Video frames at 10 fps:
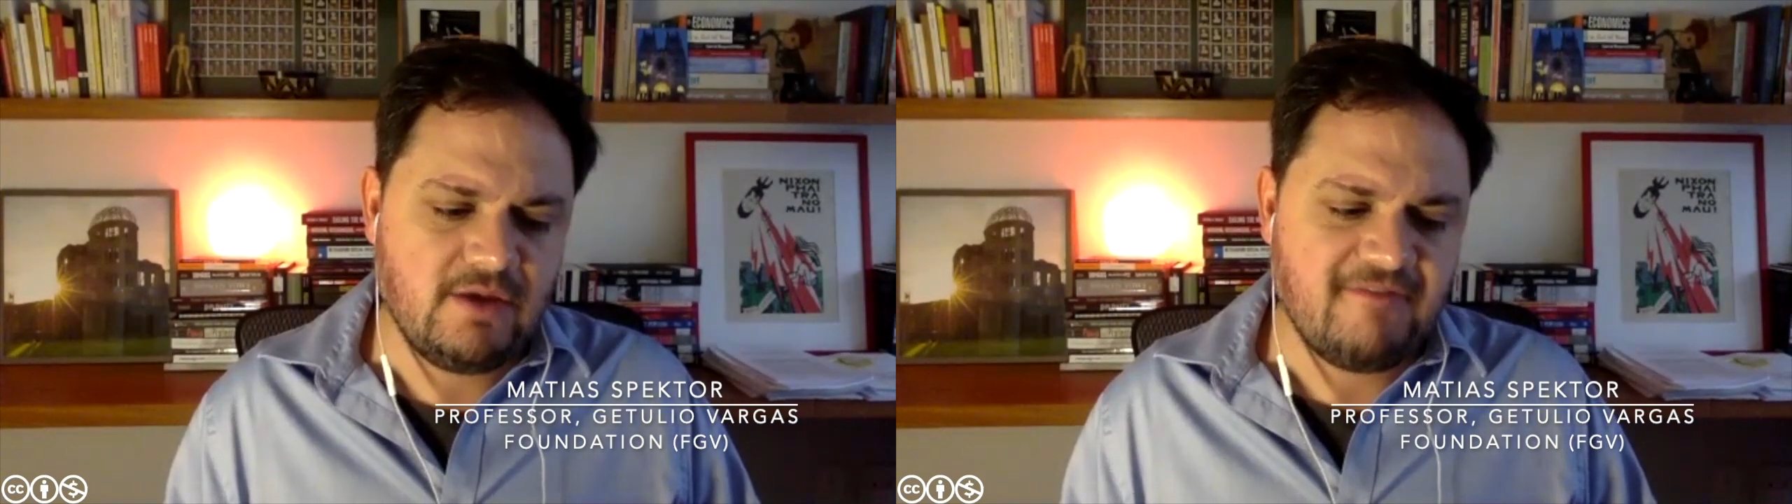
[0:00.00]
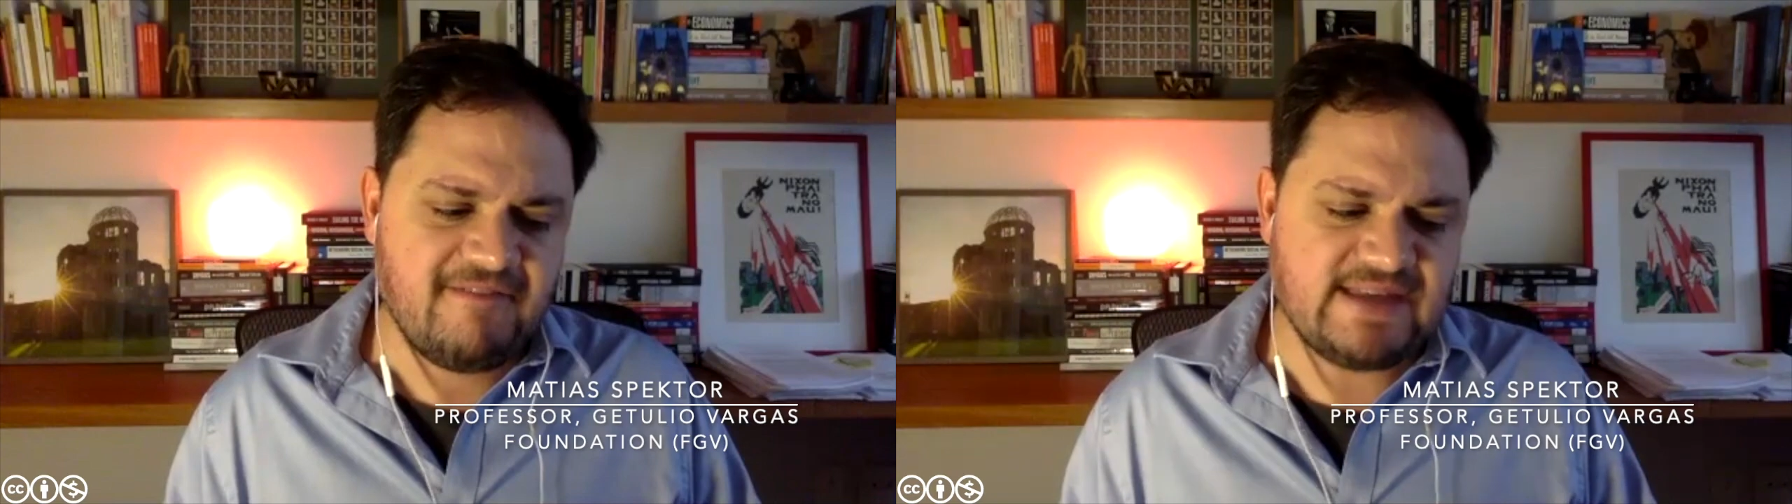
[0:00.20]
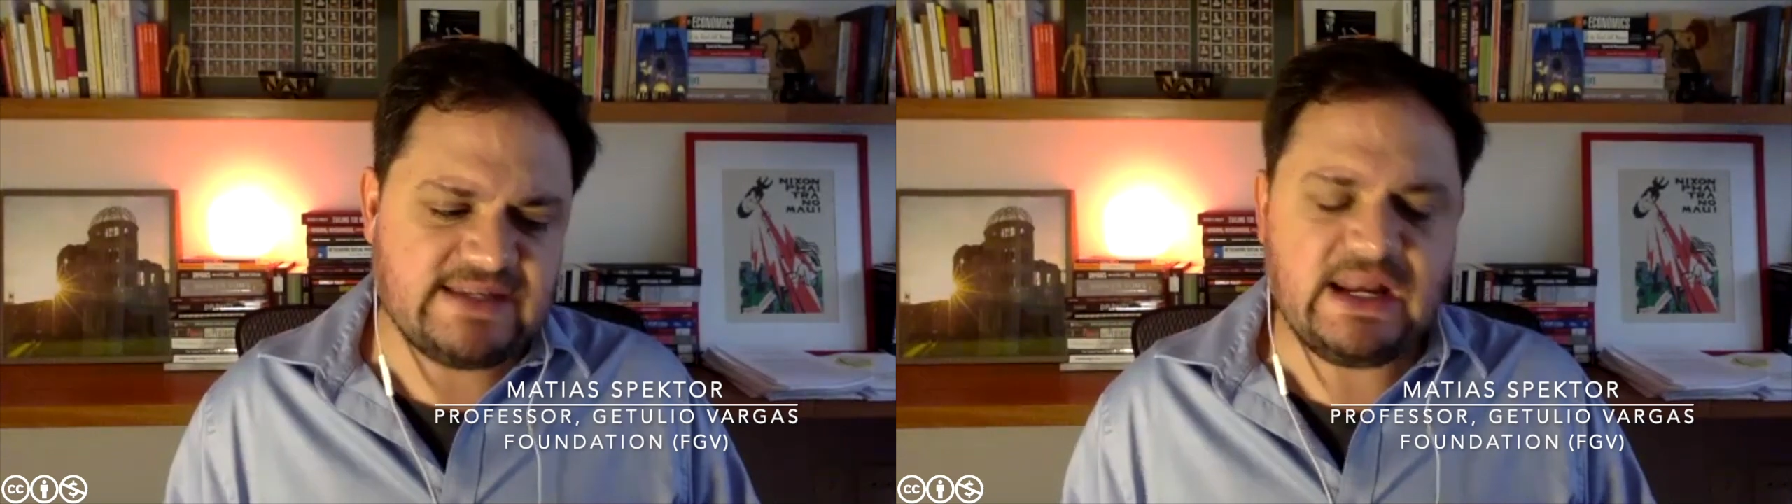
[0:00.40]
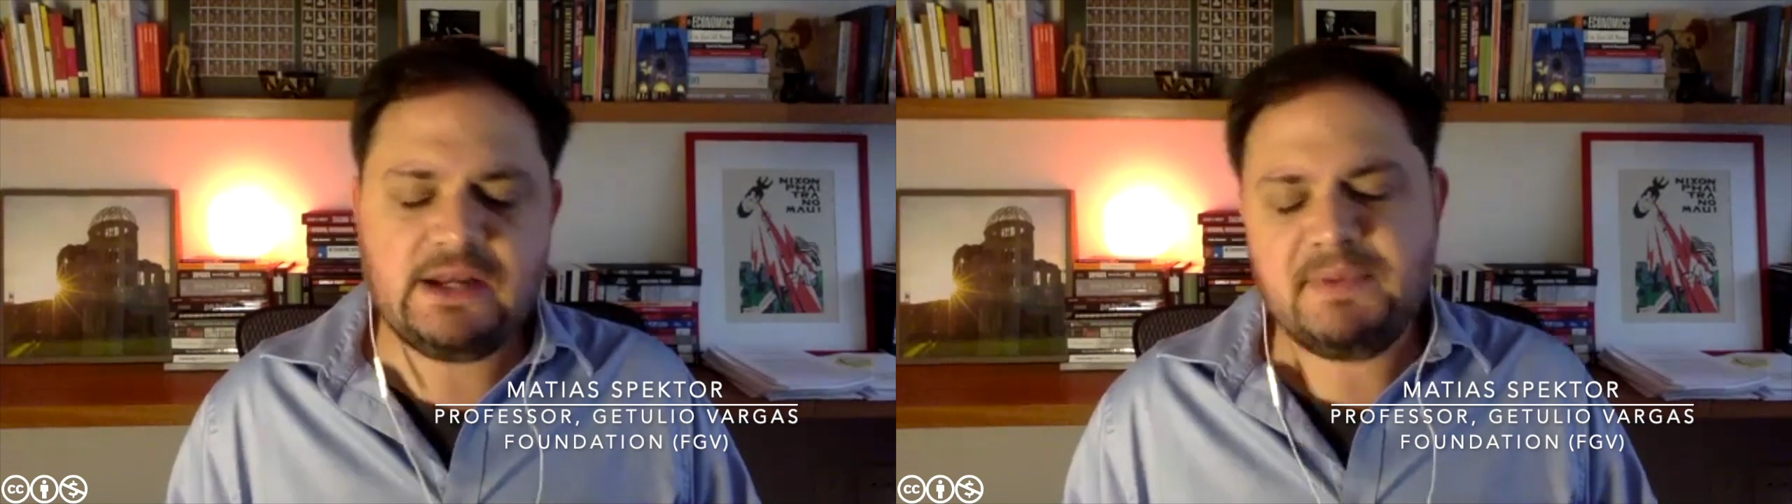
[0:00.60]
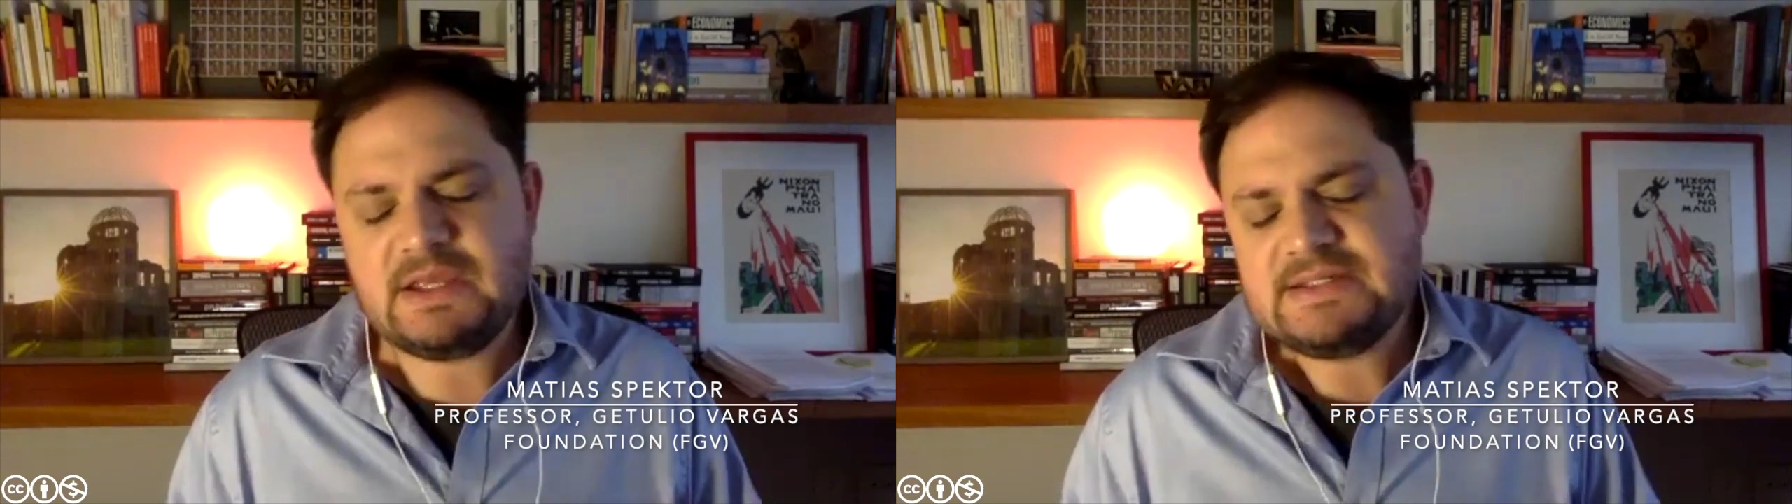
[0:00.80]
fascinated
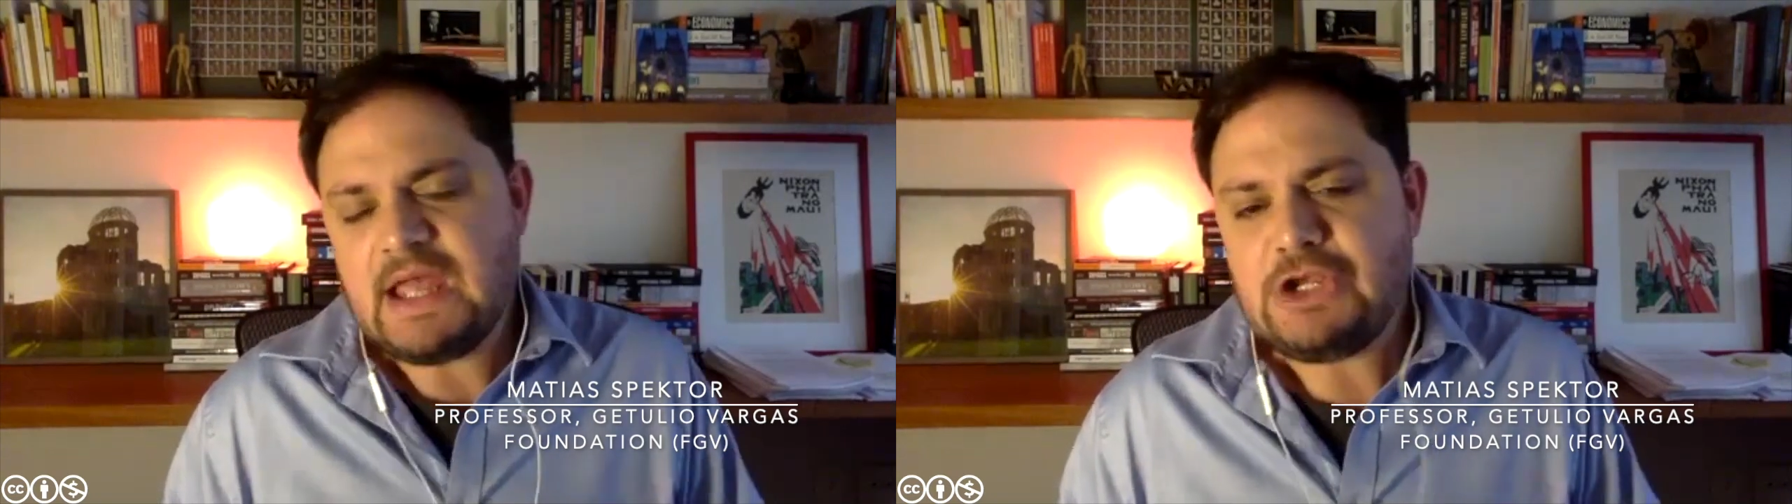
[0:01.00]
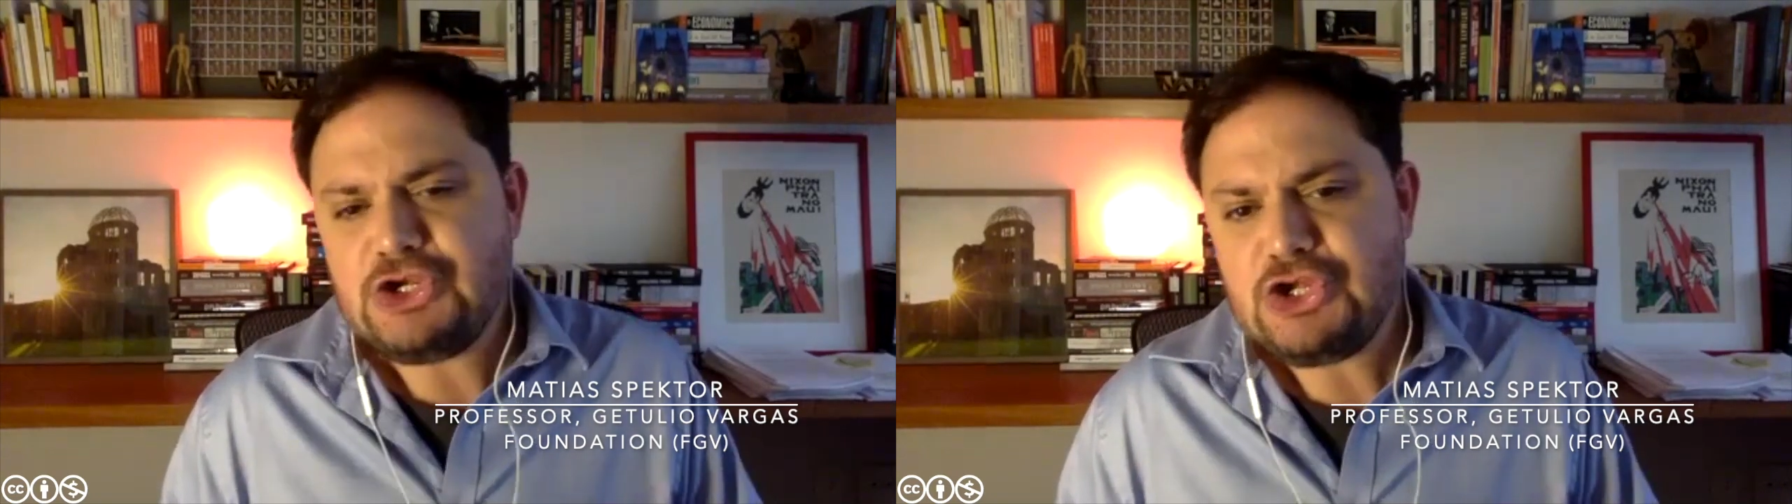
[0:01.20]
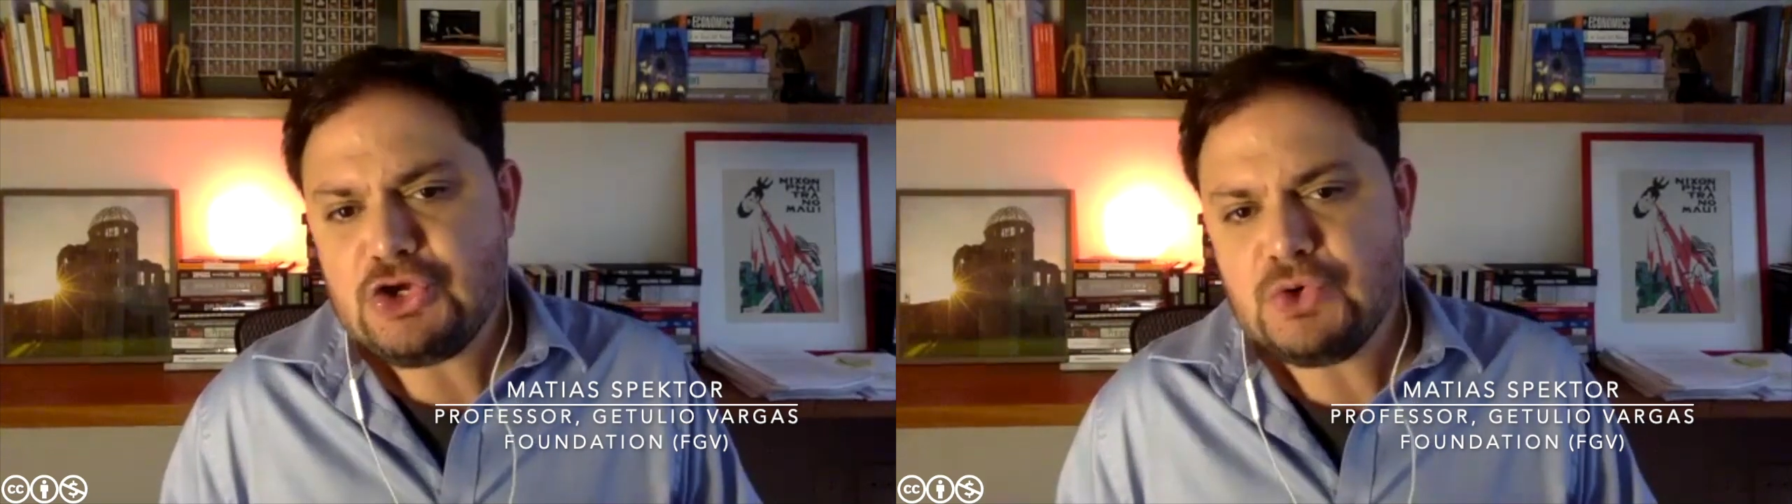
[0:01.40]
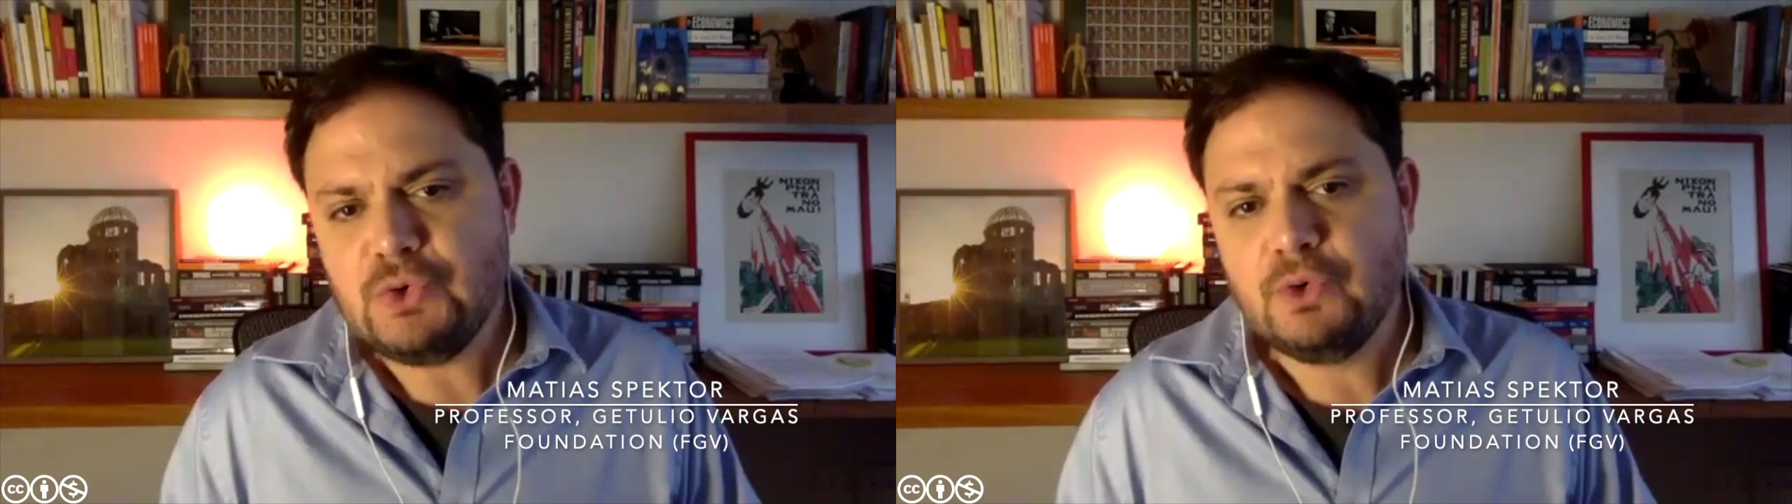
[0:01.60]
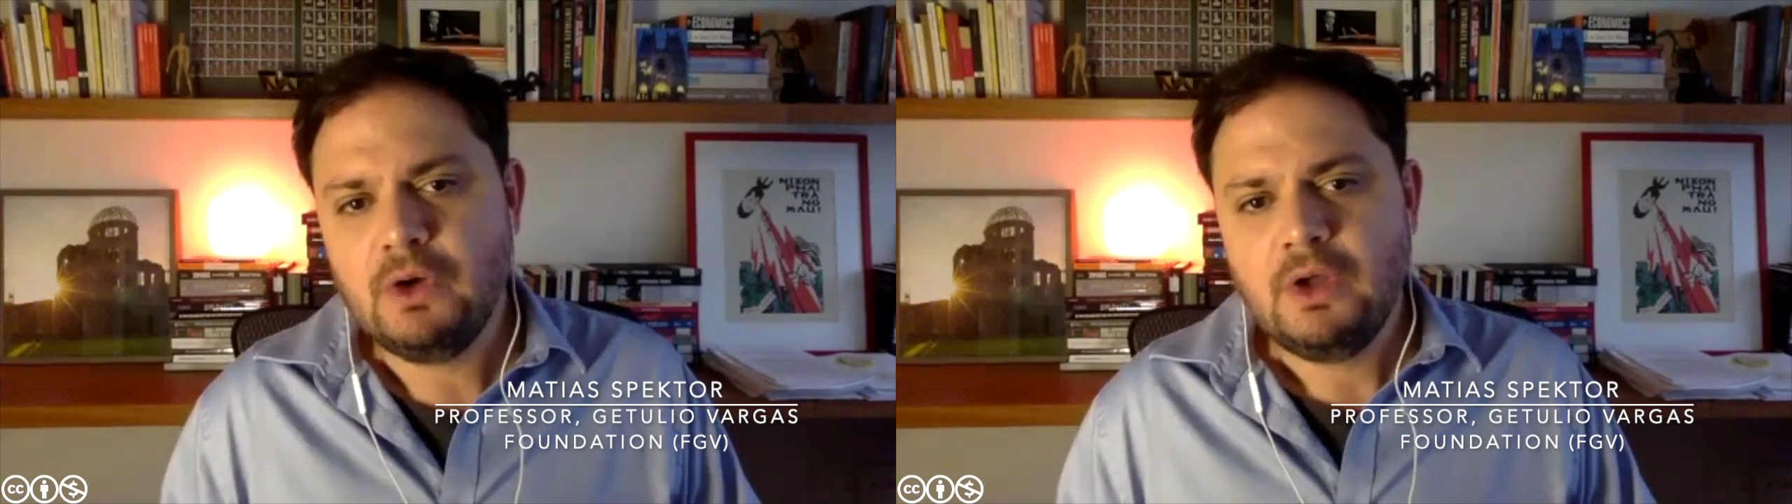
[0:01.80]
because I knew